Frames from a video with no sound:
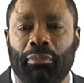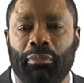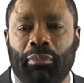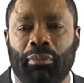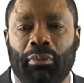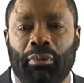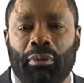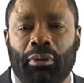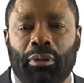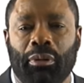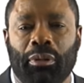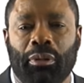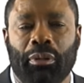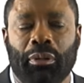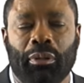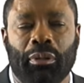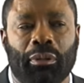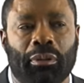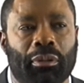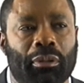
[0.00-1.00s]

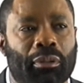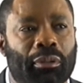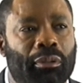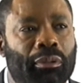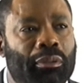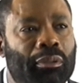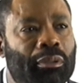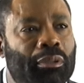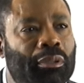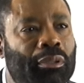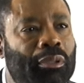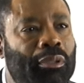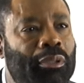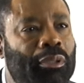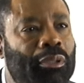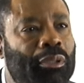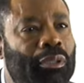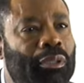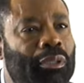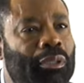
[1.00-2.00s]

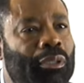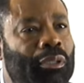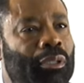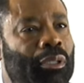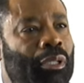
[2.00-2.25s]
[no speech]